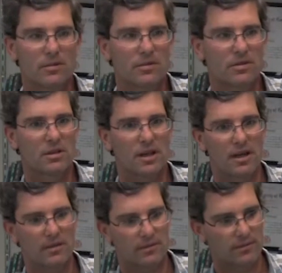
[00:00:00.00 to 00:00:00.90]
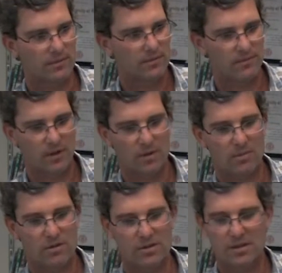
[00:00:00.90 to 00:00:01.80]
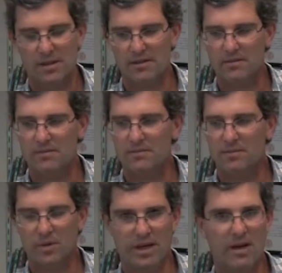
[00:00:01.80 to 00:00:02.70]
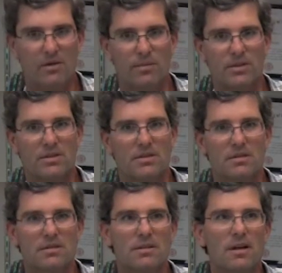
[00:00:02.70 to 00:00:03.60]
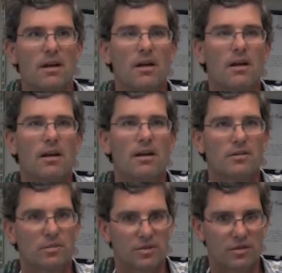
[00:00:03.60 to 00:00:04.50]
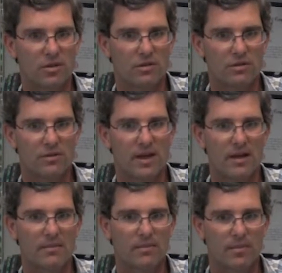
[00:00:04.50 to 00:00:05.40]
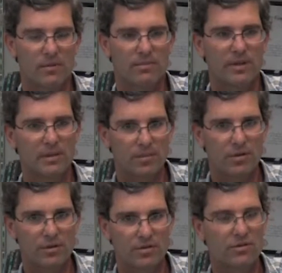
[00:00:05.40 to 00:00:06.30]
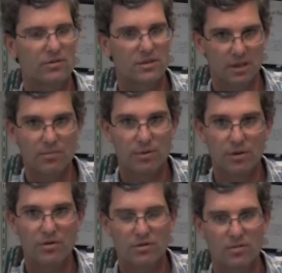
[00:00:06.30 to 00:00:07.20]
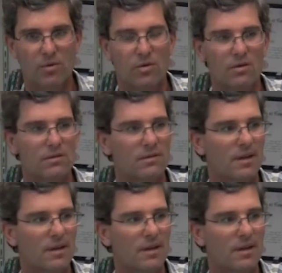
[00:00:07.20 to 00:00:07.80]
There a lot of farmers that went out of business as a result of that. But big producers did produce more.